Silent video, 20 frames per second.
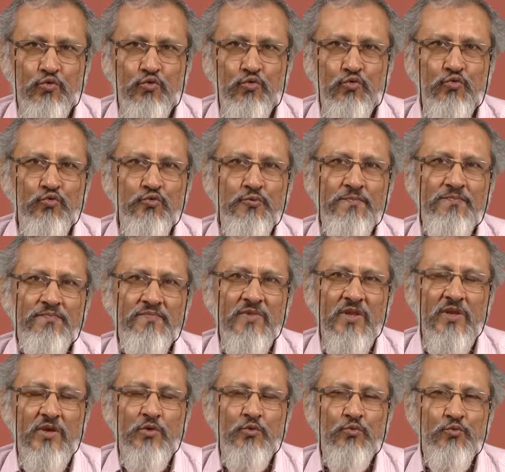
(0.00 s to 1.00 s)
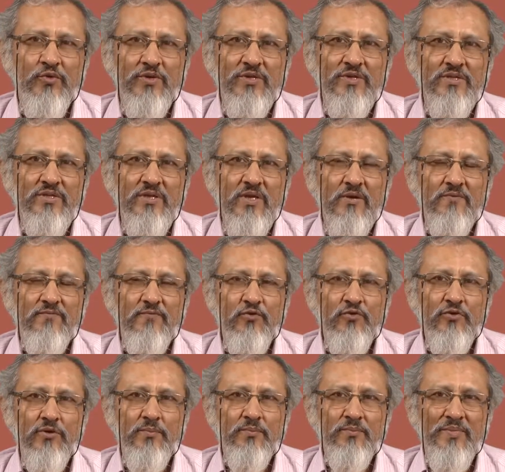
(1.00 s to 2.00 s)
kur, which is
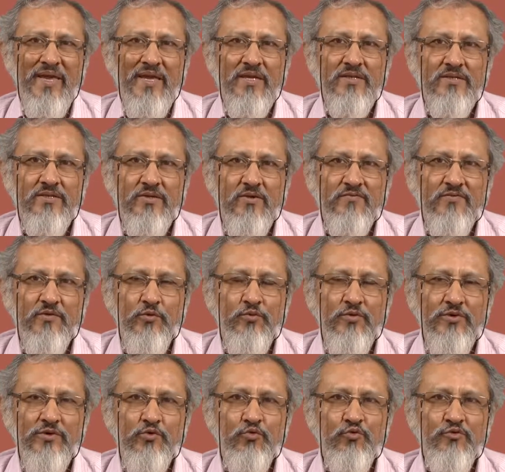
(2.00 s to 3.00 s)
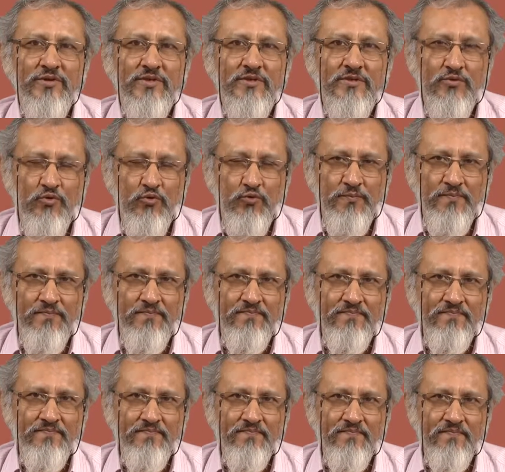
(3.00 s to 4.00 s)
therefore the base of the word kuristo.
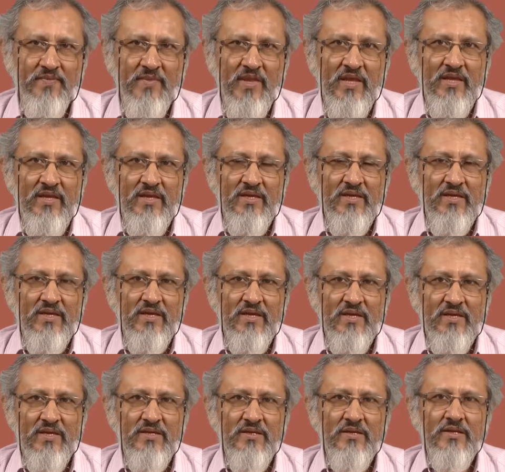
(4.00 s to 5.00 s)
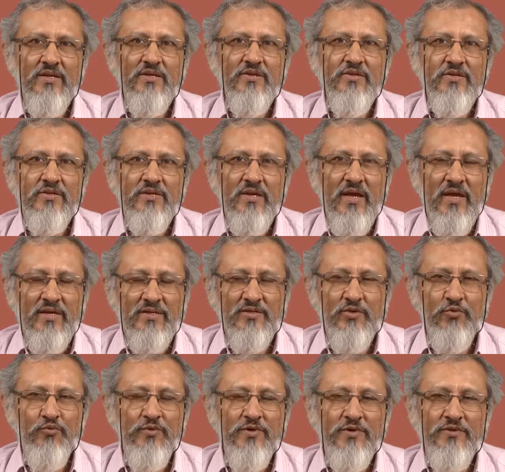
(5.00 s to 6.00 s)
English has
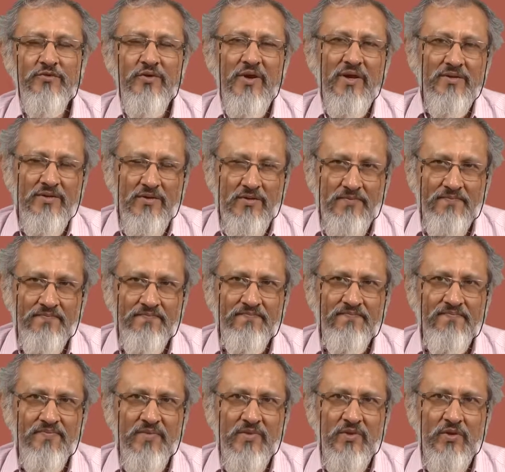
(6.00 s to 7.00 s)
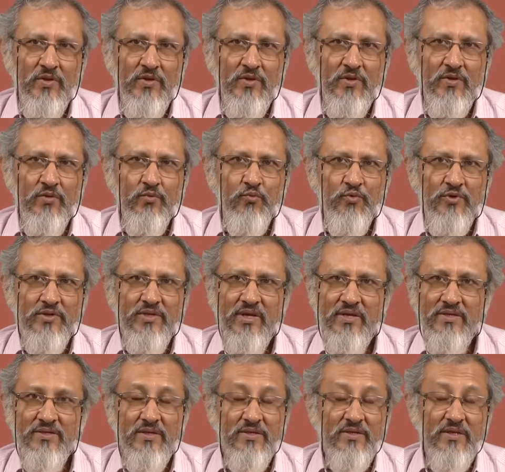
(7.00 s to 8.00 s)
the word runner, which
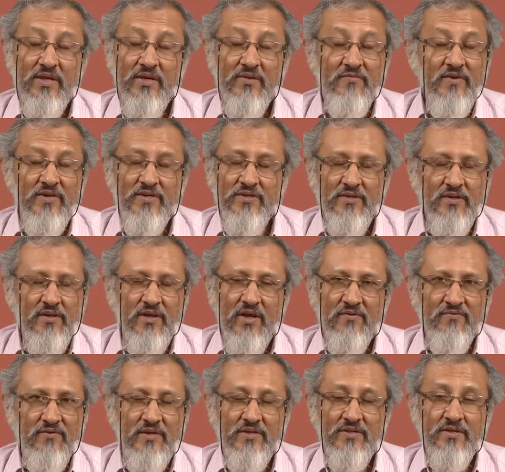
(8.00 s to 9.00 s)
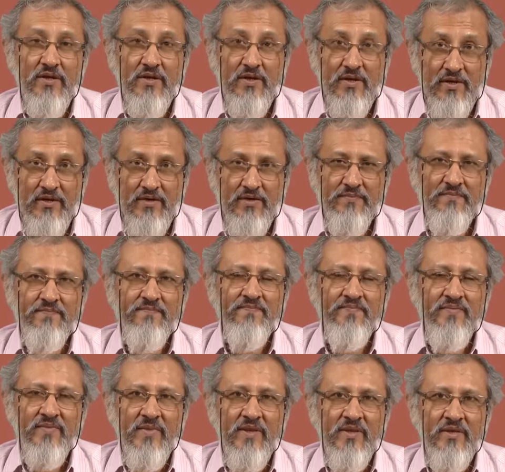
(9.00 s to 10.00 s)
has the derivational affix
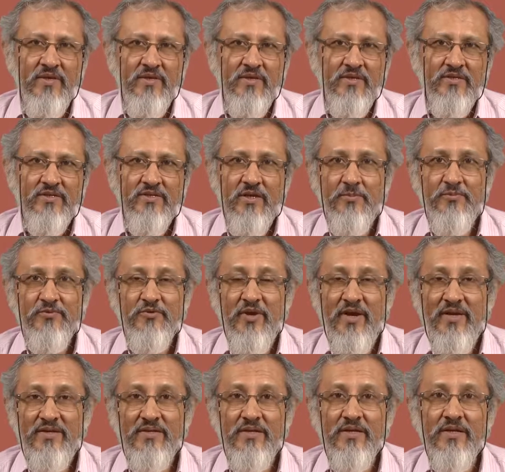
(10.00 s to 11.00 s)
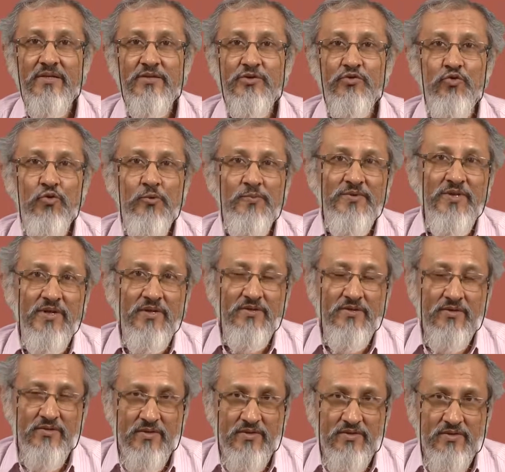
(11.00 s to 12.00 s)
Subtracting it, you obtain
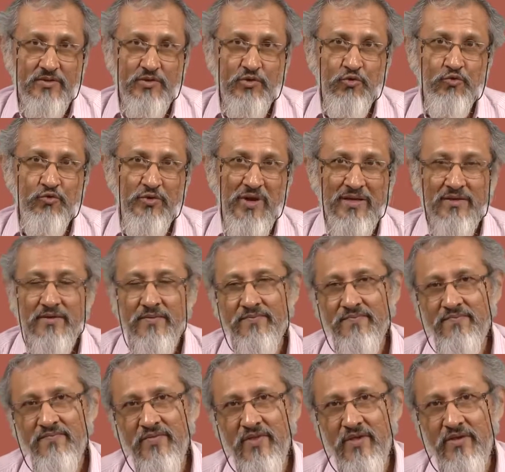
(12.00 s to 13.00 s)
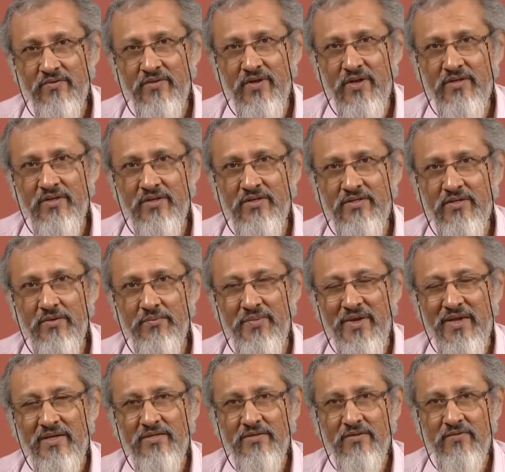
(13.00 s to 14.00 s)
the residue run. Run is the
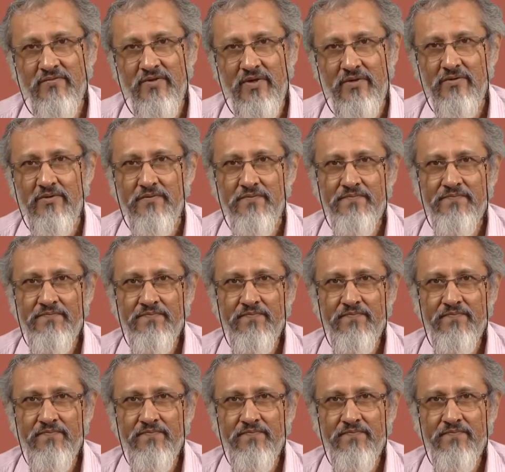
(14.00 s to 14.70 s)
base of runner.